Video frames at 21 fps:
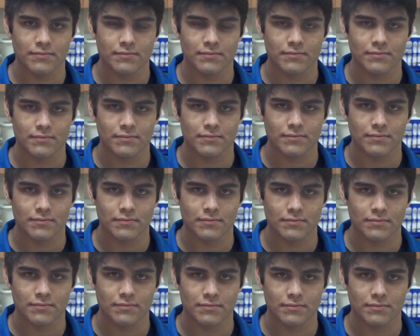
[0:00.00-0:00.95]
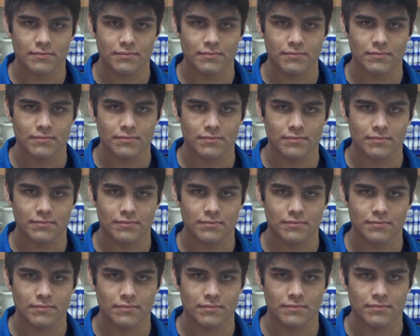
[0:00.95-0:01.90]

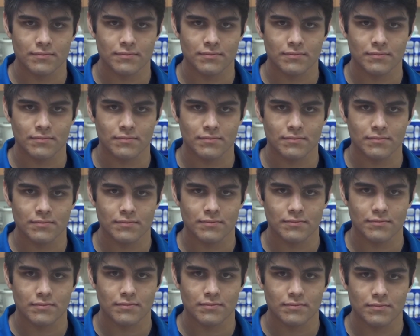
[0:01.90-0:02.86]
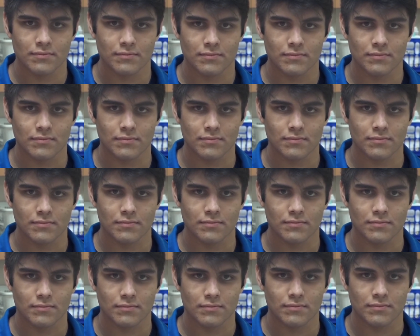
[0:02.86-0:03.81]

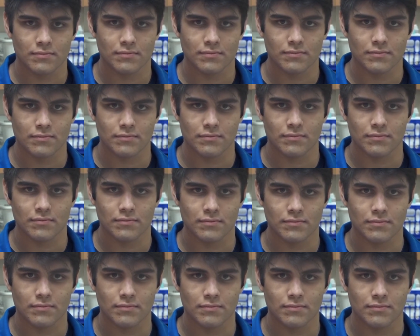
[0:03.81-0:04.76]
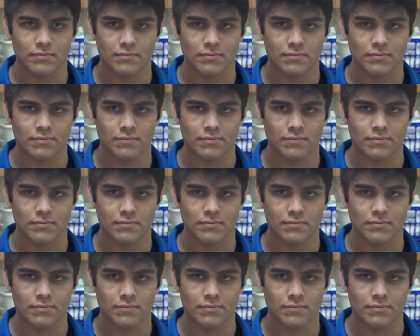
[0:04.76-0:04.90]
(not speaking)